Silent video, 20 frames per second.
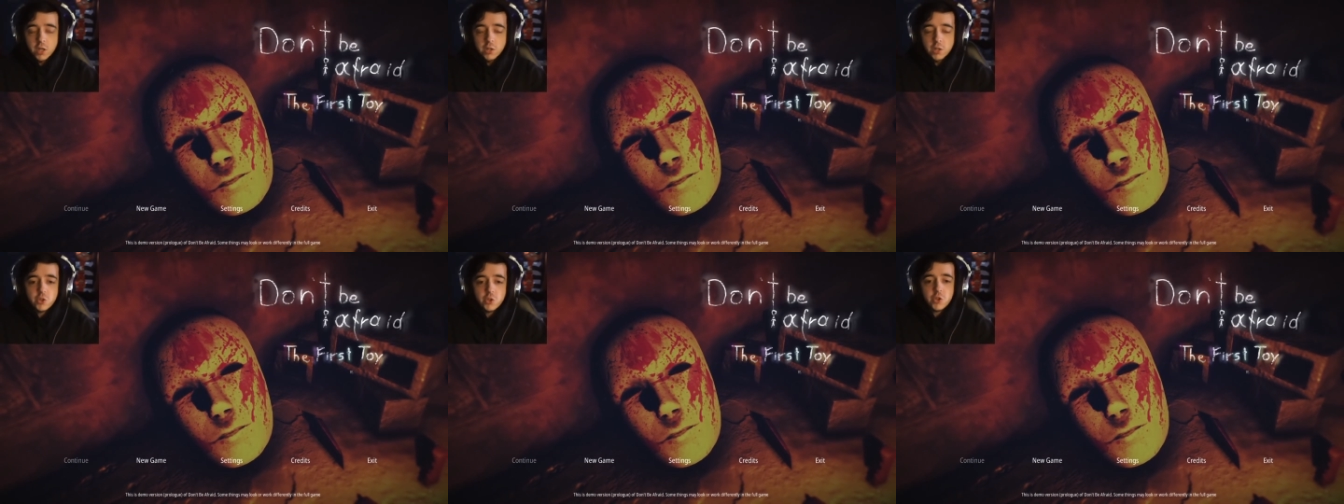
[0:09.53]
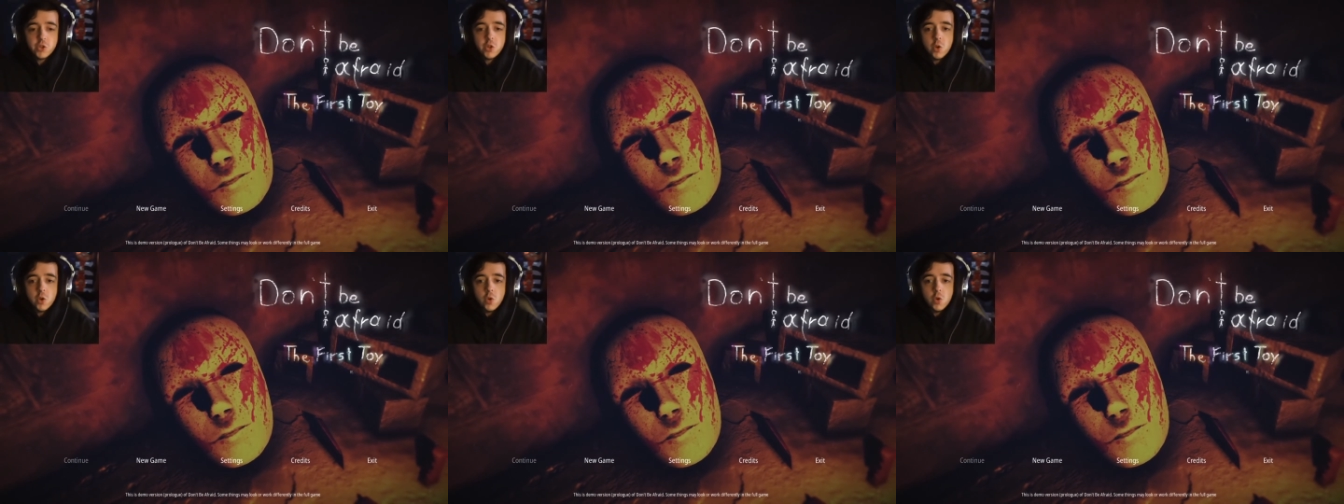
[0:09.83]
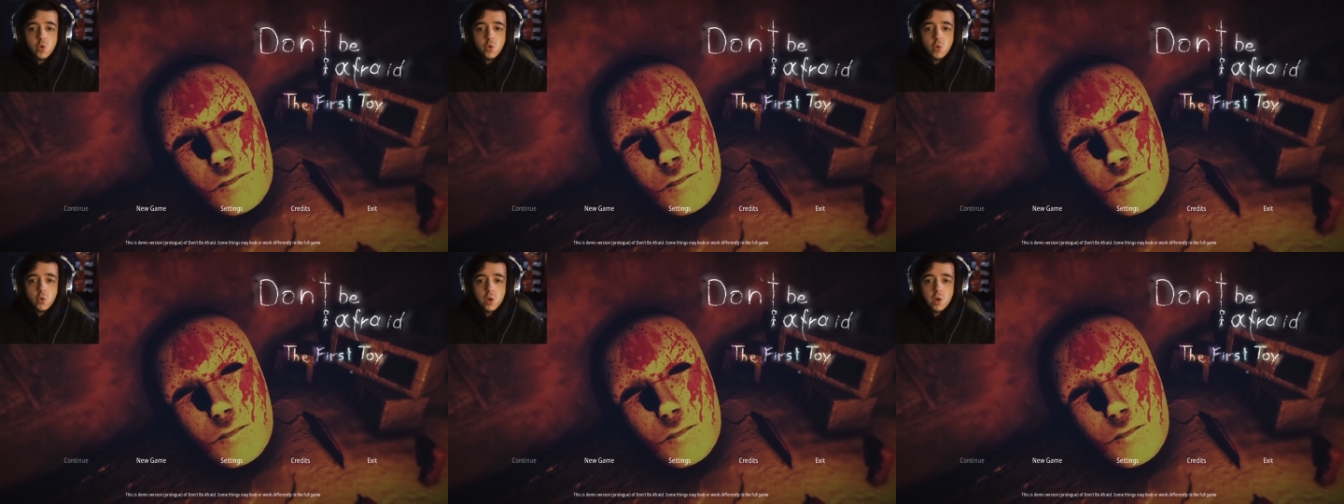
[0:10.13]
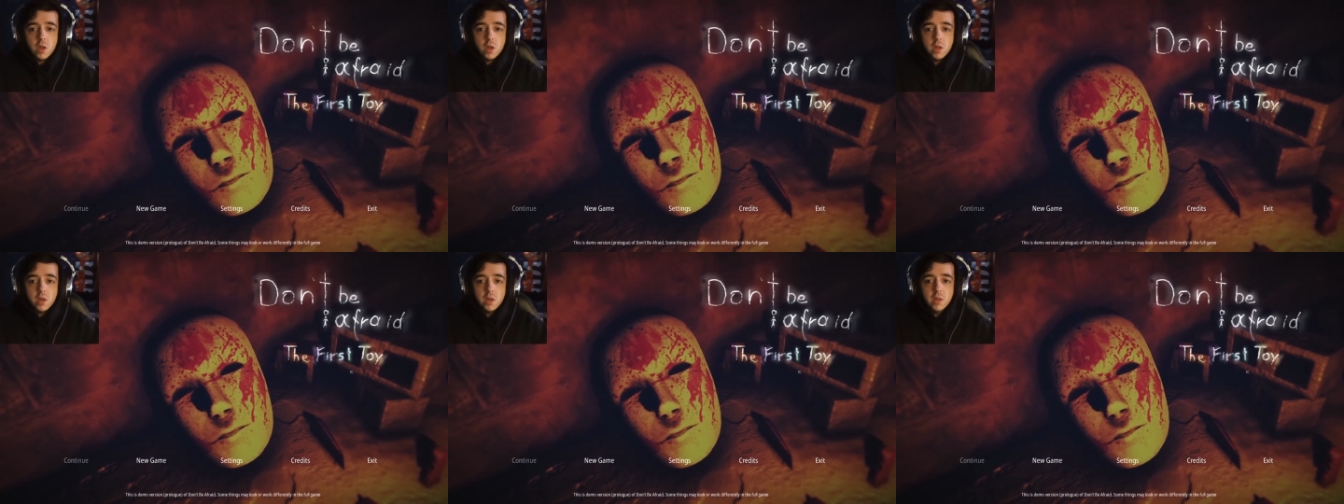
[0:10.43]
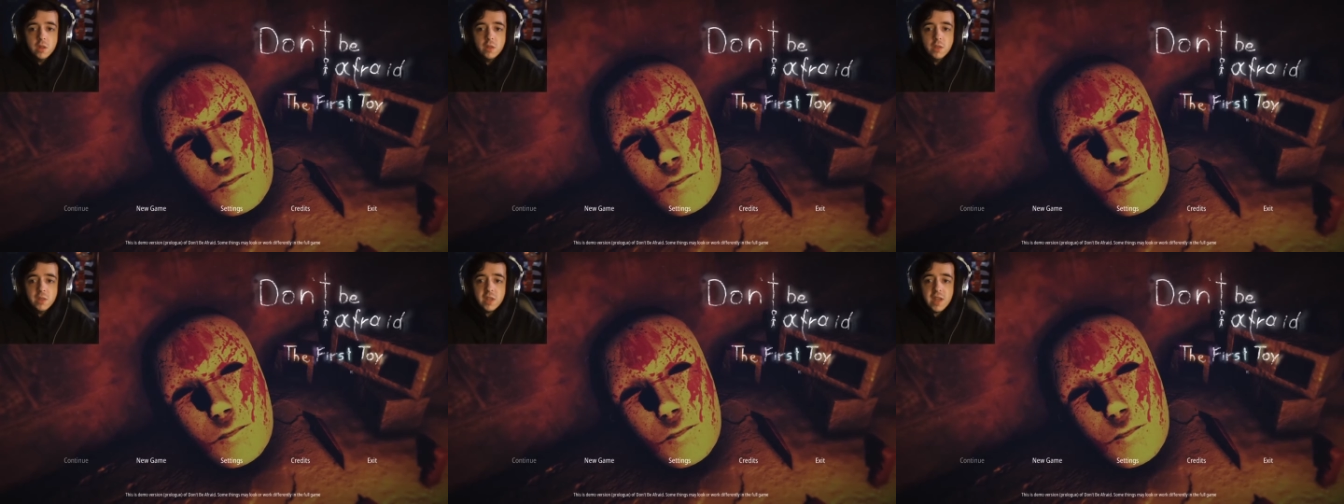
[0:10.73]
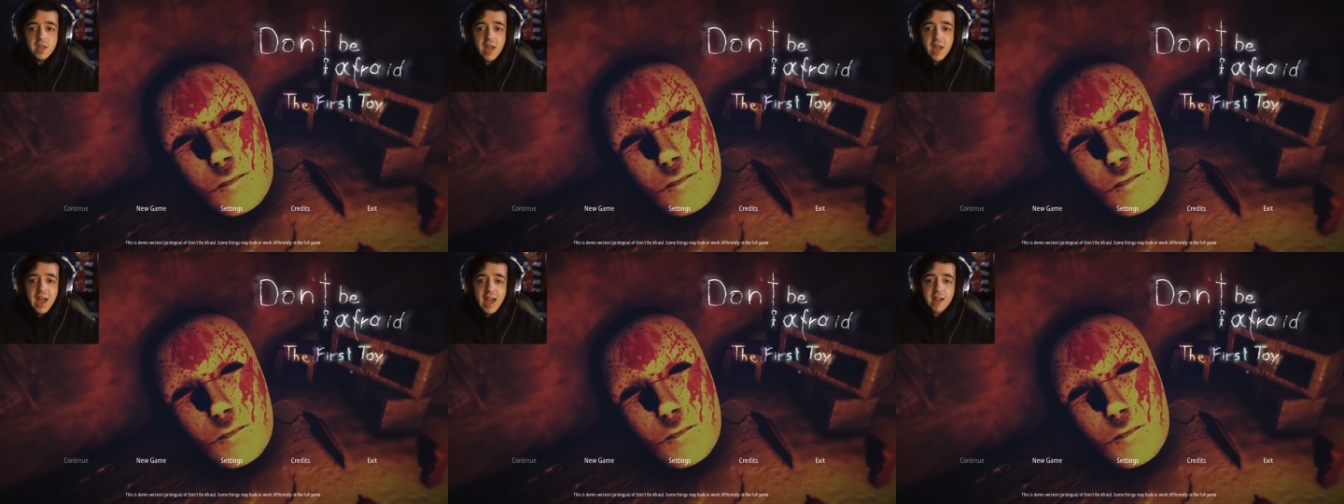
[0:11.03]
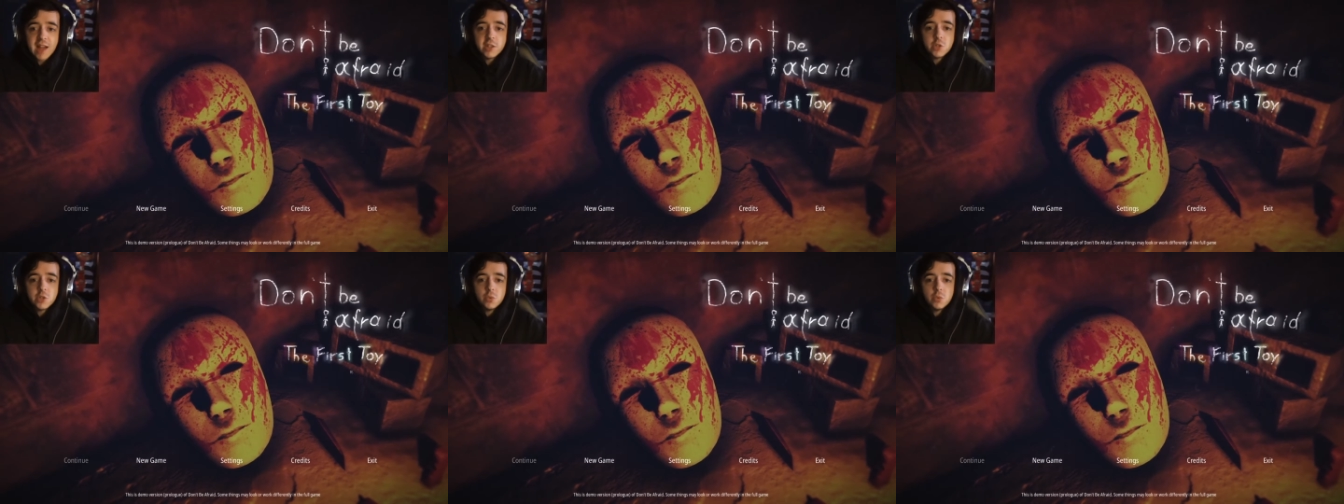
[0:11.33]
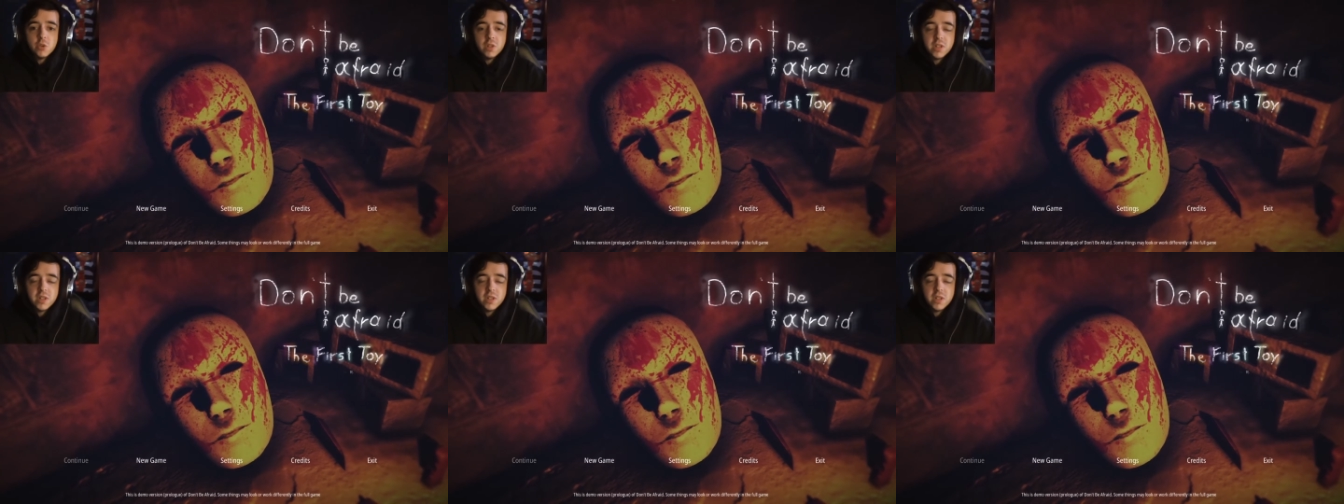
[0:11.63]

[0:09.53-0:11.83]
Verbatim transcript: to the actual